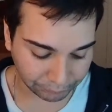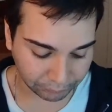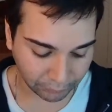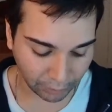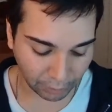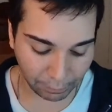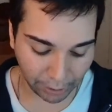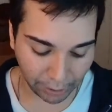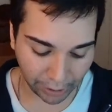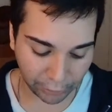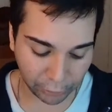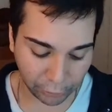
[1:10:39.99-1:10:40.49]

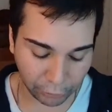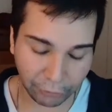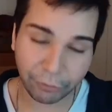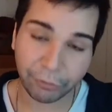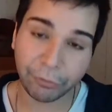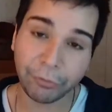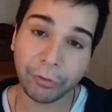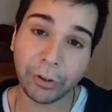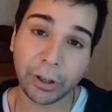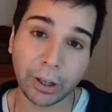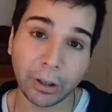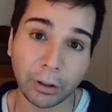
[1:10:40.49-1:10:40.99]
made you
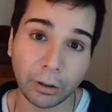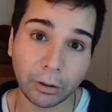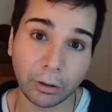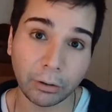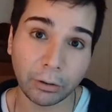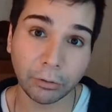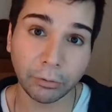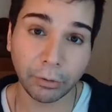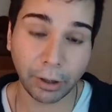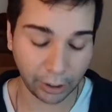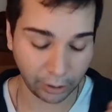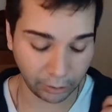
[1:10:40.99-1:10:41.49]
feel,
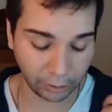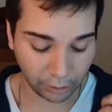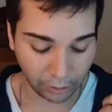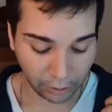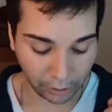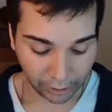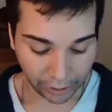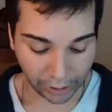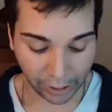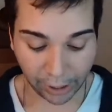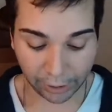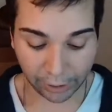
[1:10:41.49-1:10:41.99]
right,
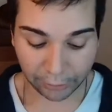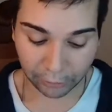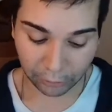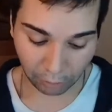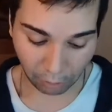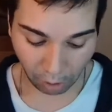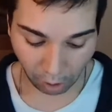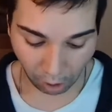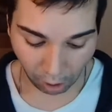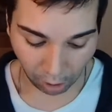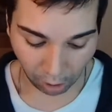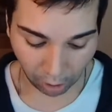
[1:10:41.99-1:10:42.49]
in your
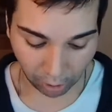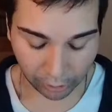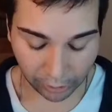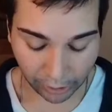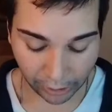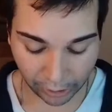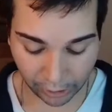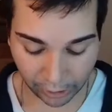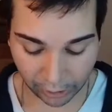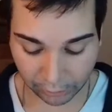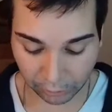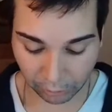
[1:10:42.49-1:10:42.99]
heart
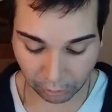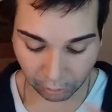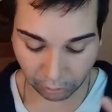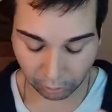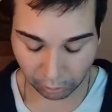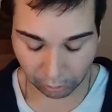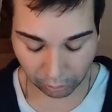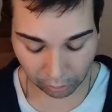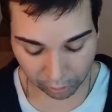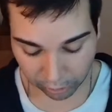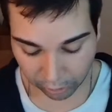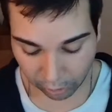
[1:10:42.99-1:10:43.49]
and
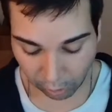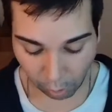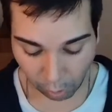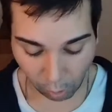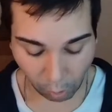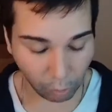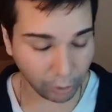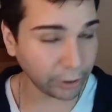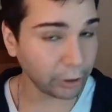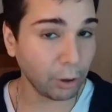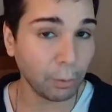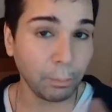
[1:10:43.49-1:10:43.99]
your soul
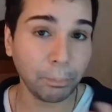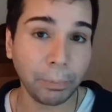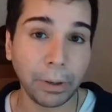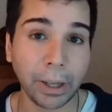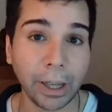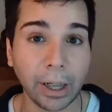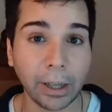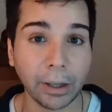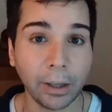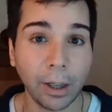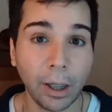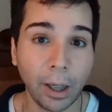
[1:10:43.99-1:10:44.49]
and your
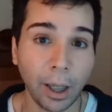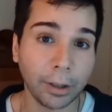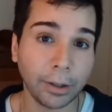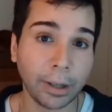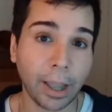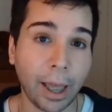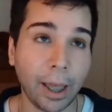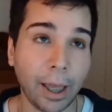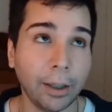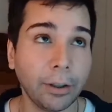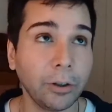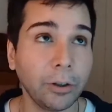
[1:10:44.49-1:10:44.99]
being
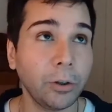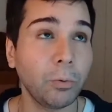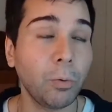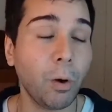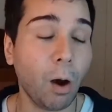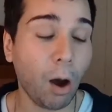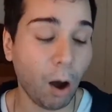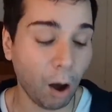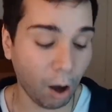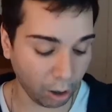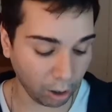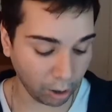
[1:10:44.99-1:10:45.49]
that you
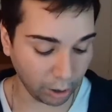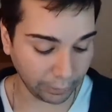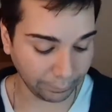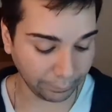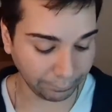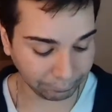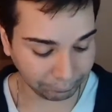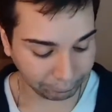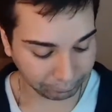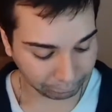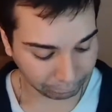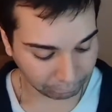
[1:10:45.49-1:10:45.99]
are,
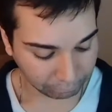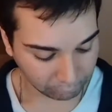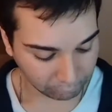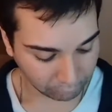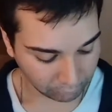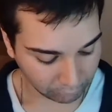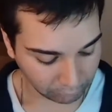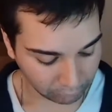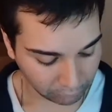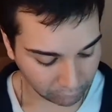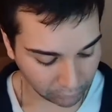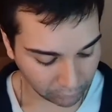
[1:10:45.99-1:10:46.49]

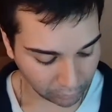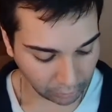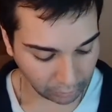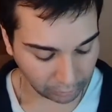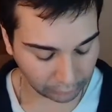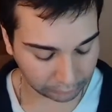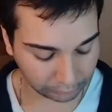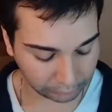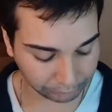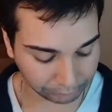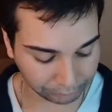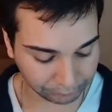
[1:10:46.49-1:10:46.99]

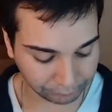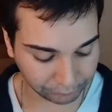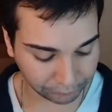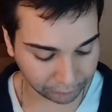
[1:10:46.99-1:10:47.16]
that